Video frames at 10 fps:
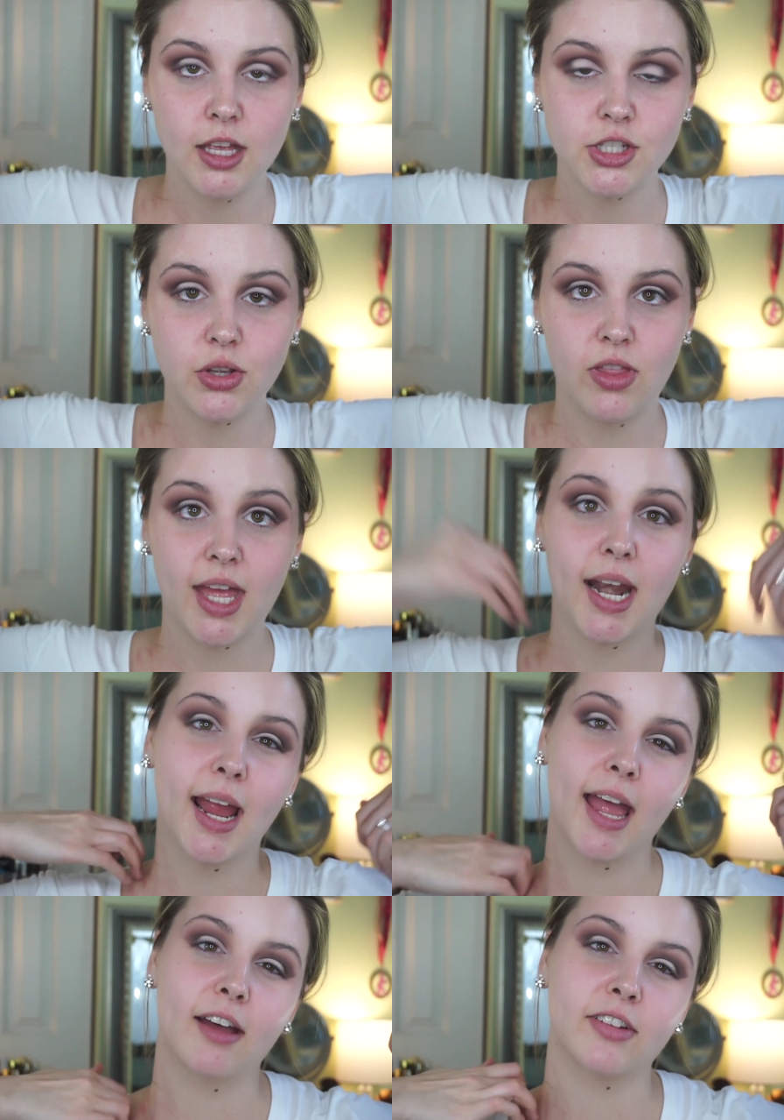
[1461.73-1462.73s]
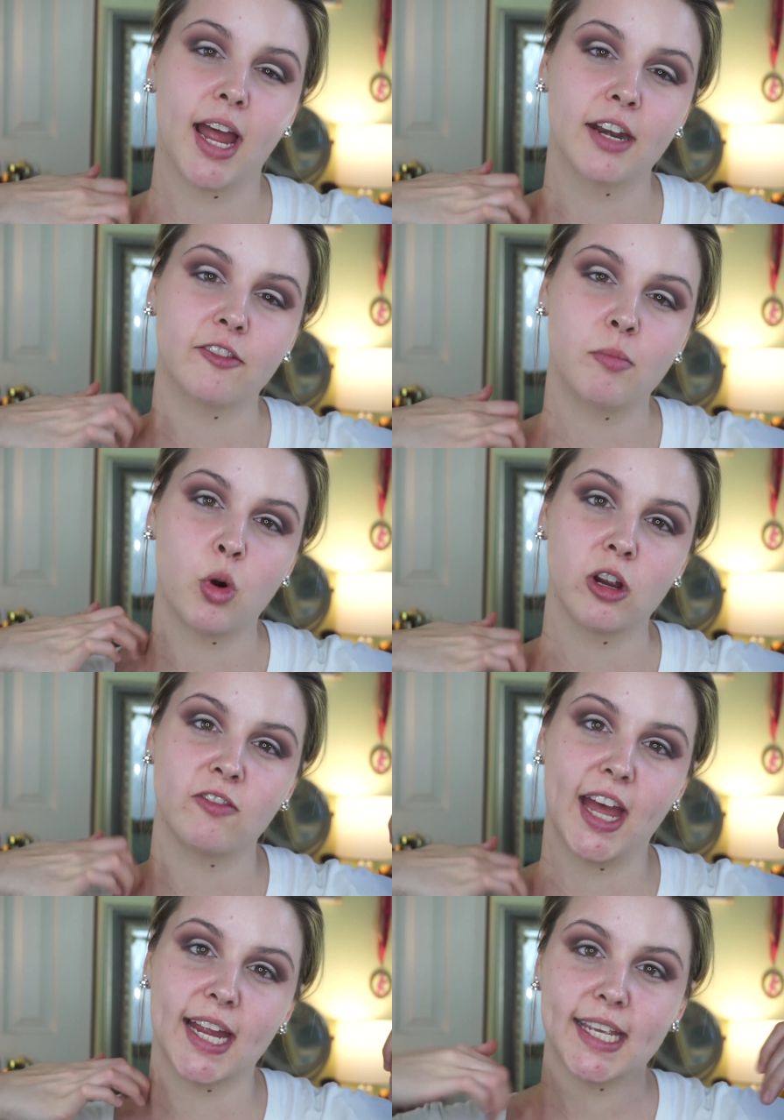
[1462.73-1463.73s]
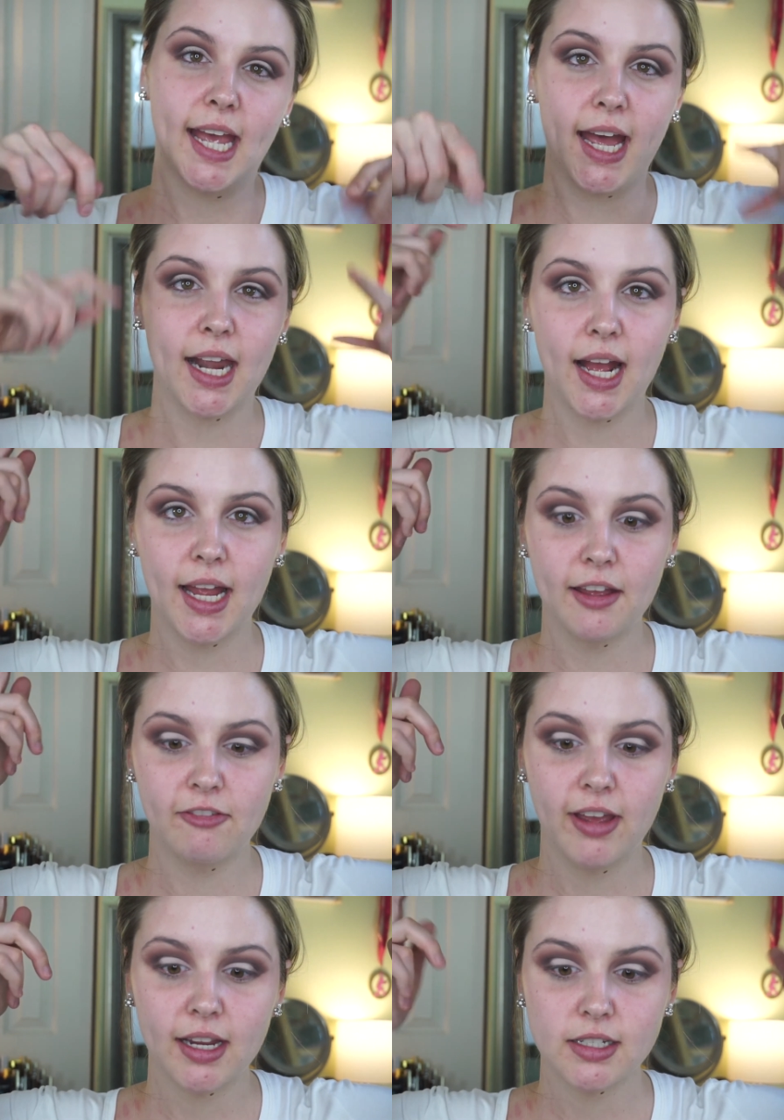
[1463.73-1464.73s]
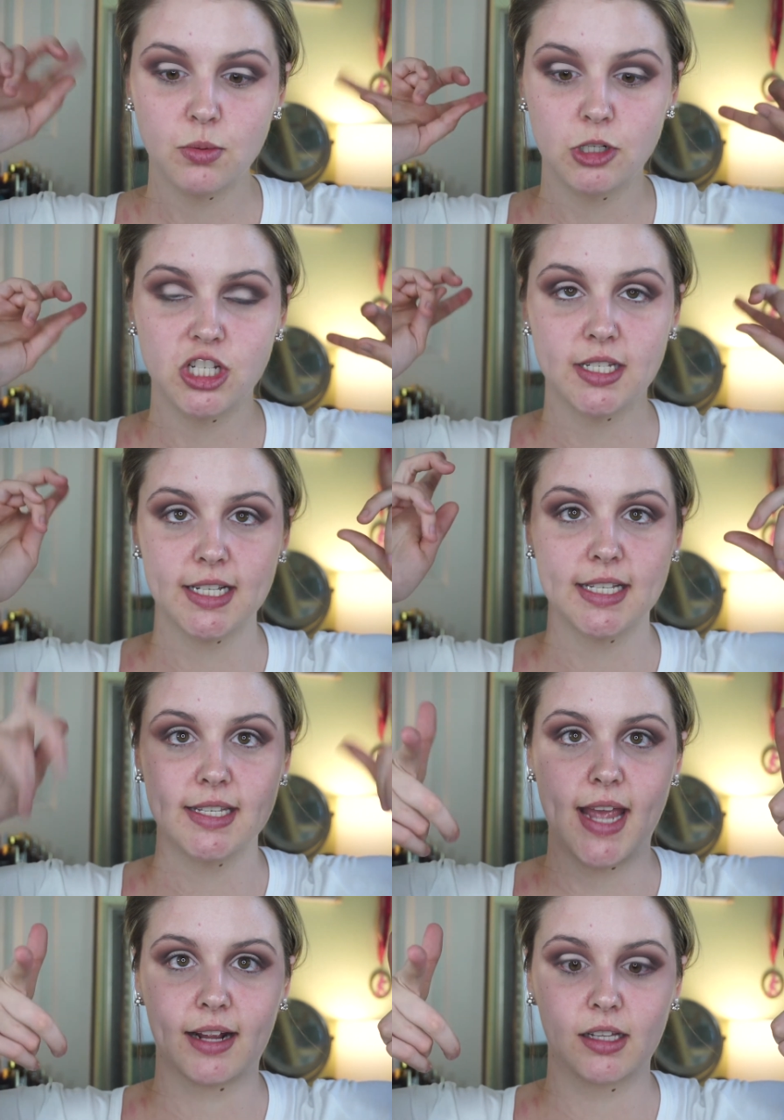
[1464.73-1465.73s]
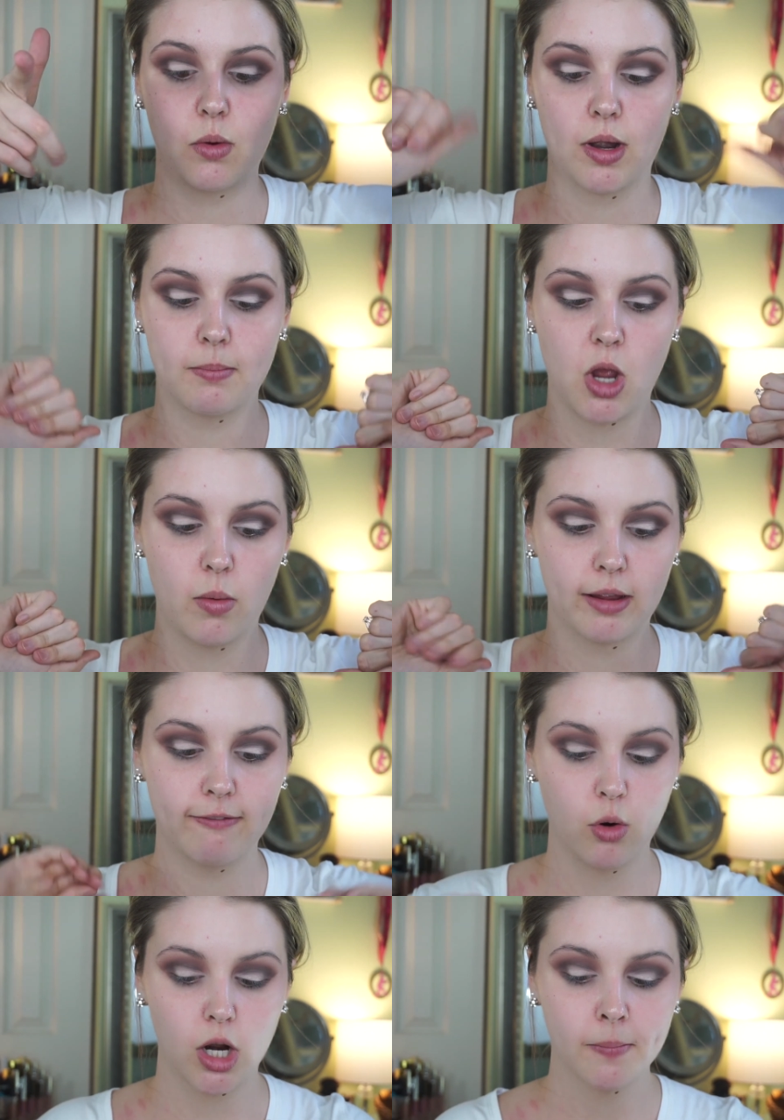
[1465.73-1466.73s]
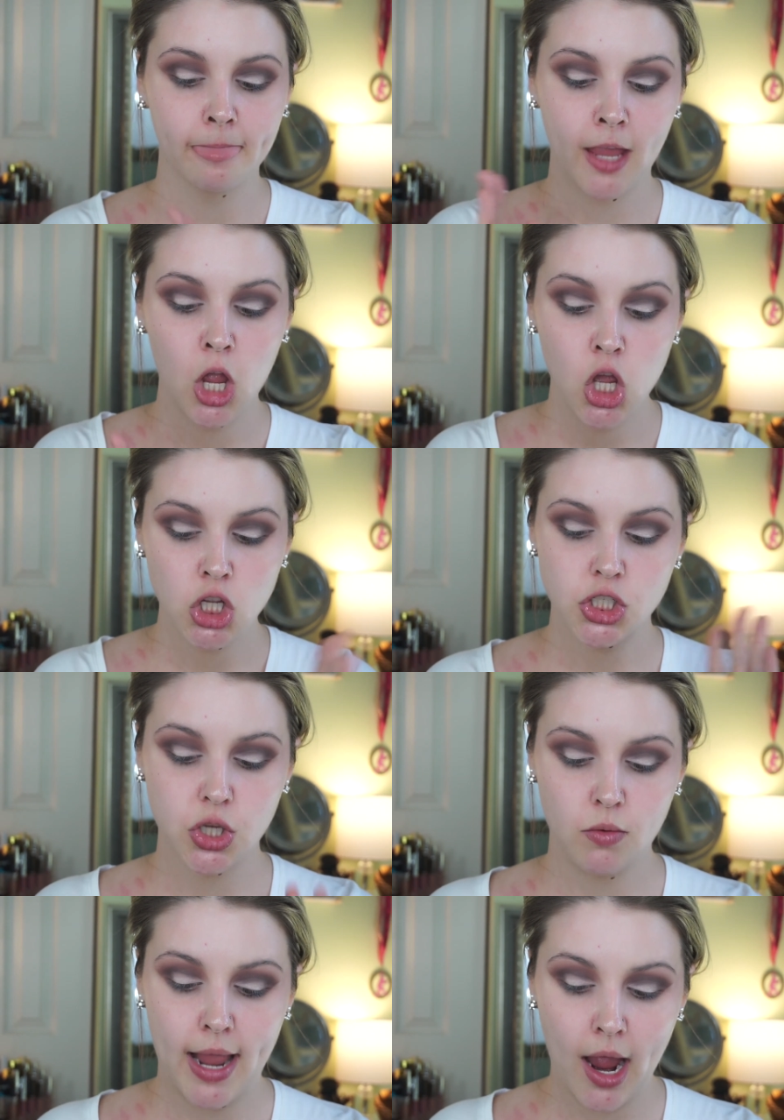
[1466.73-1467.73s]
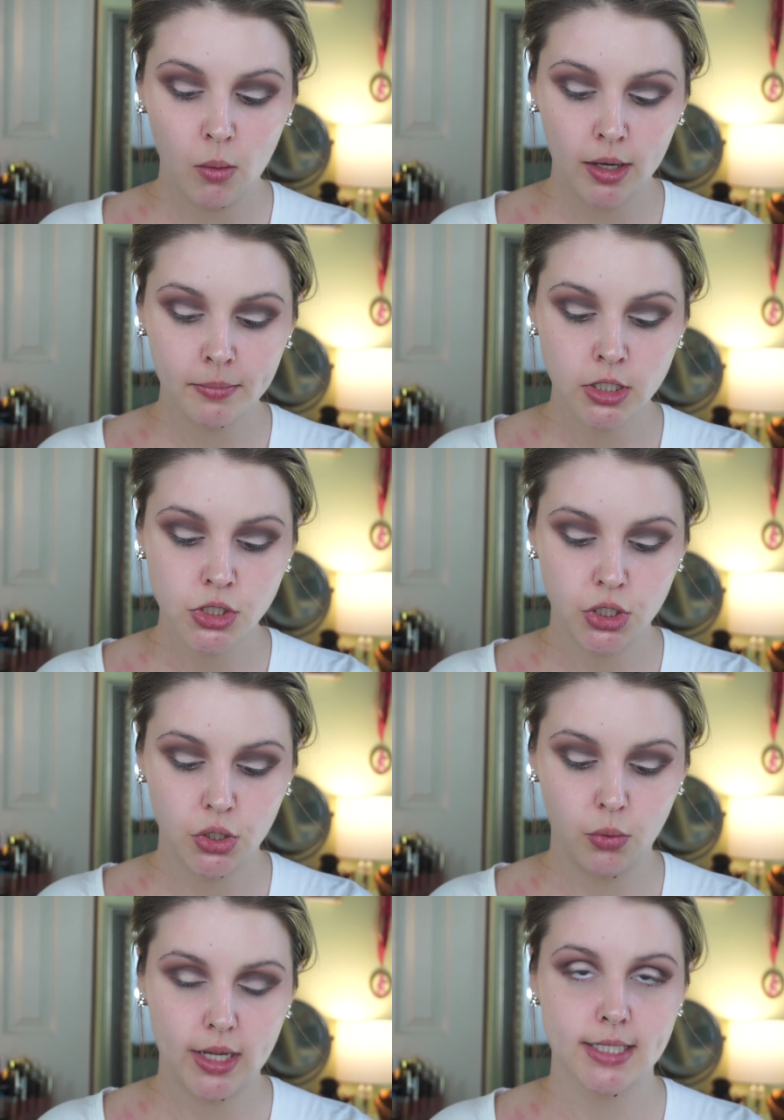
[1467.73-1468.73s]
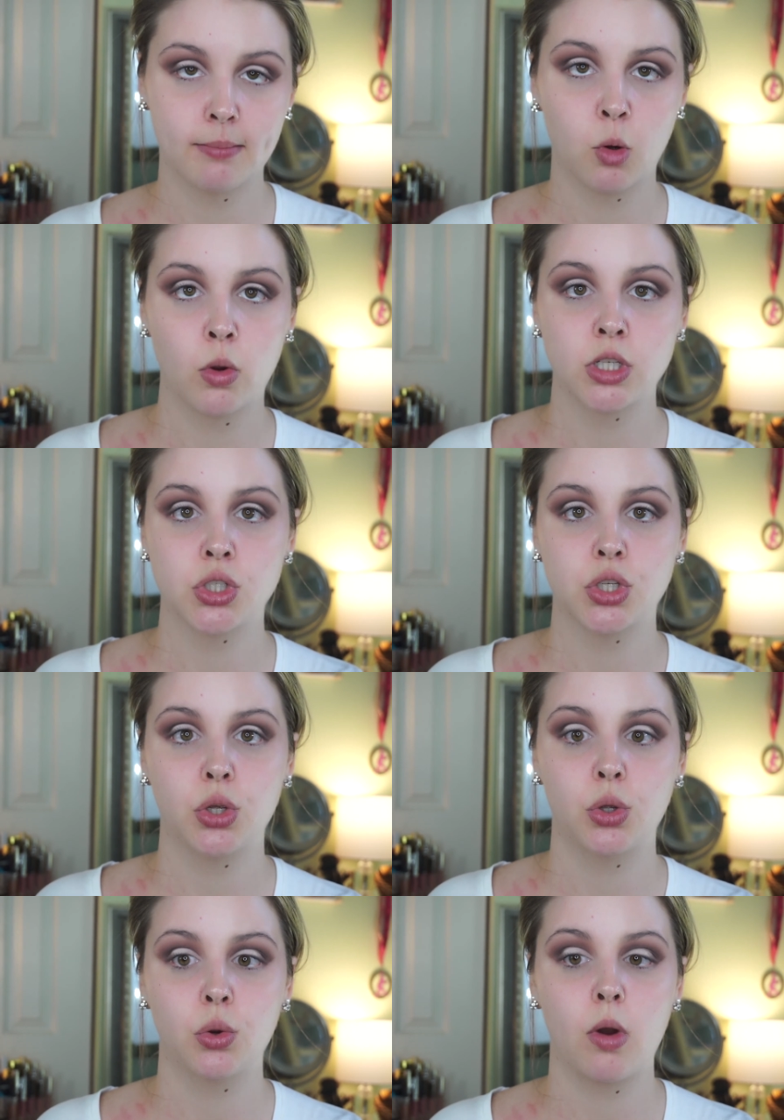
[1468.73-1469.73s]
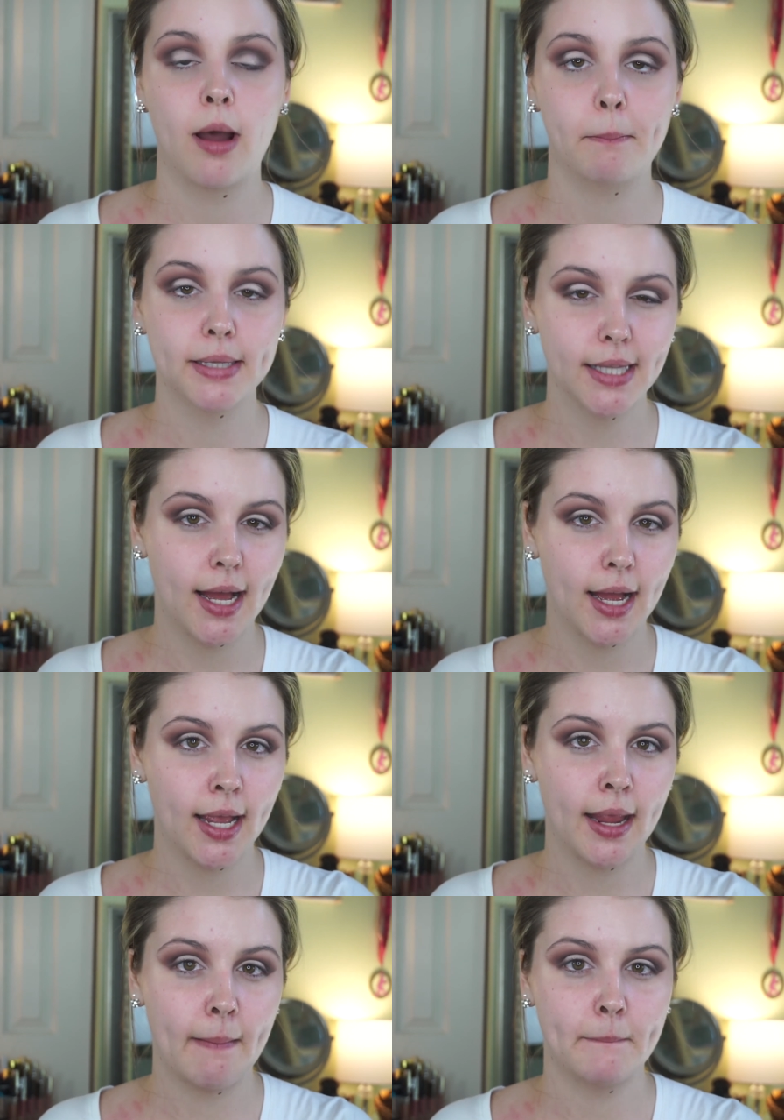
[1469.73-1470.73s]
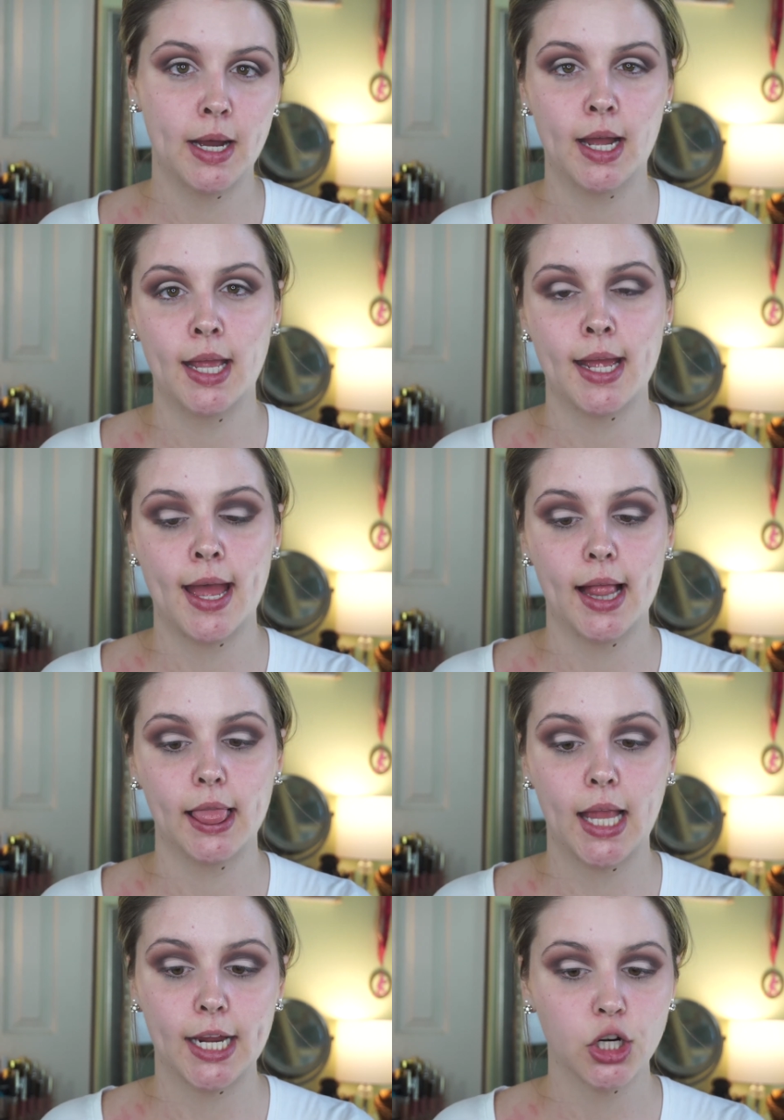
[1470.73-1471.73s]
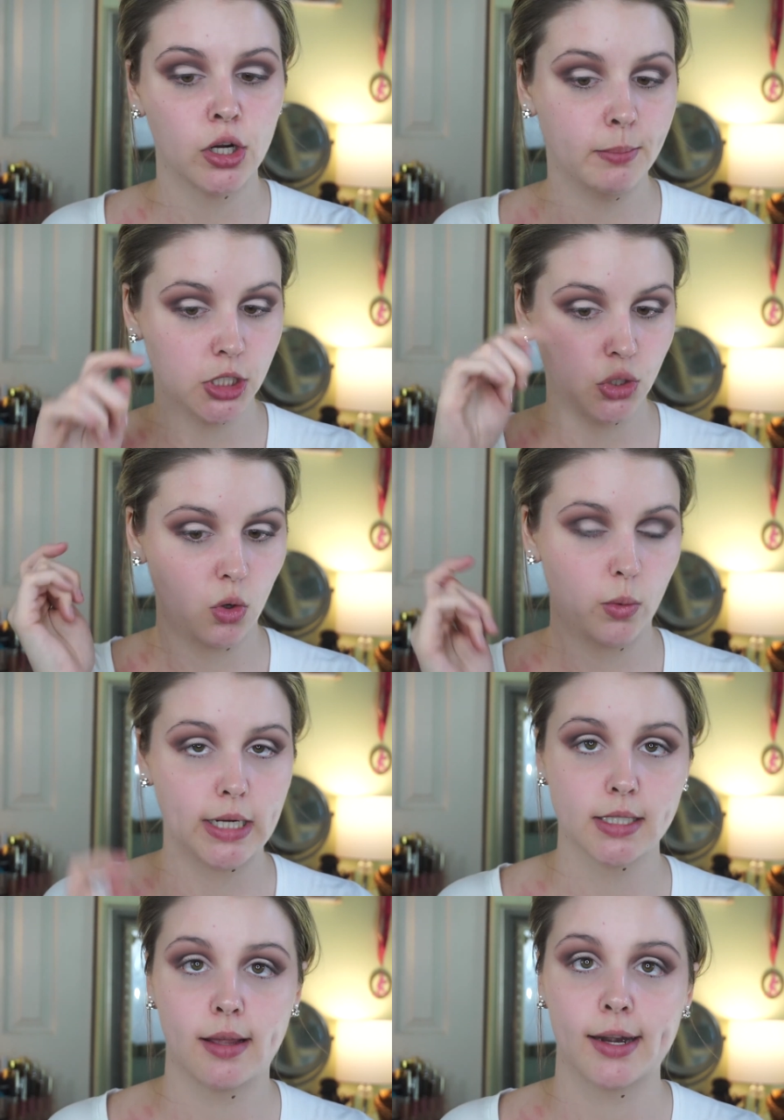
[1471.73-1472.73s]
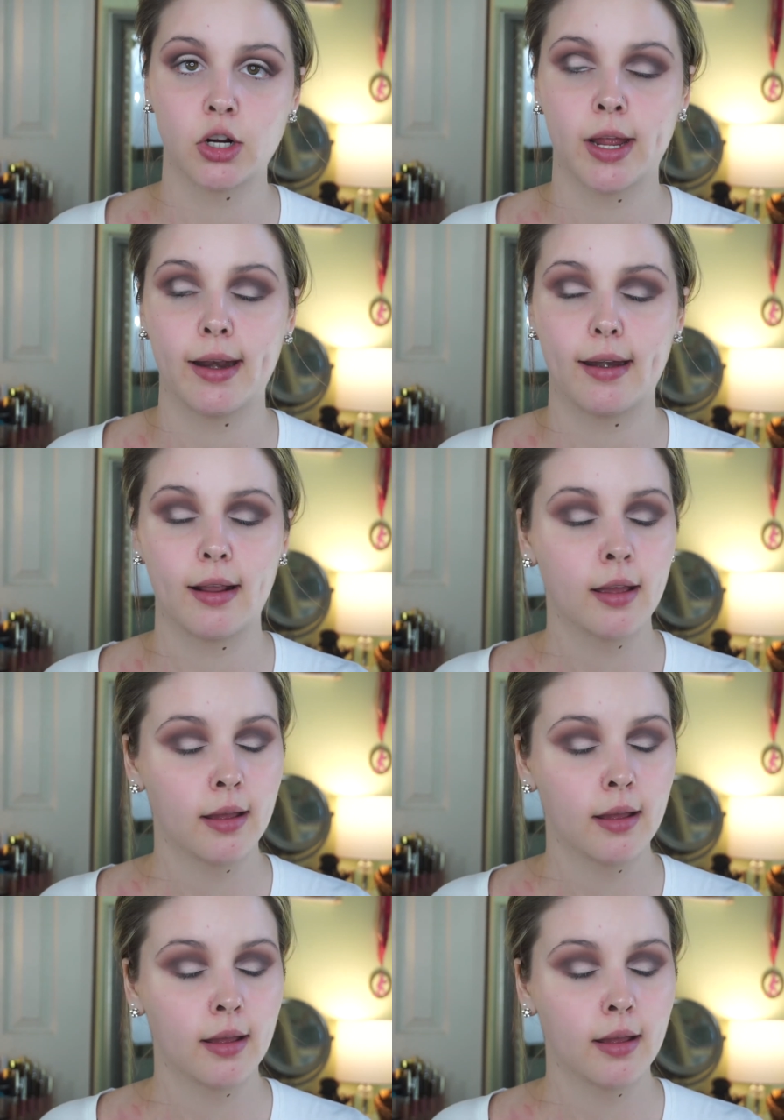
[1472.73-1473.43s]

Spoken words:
And so then I have kind of more of that cat eye effect, which is exactly what I'm going for. So now what I'm going to do is I'm going to apply my liner. I'm going to do a winged liner, and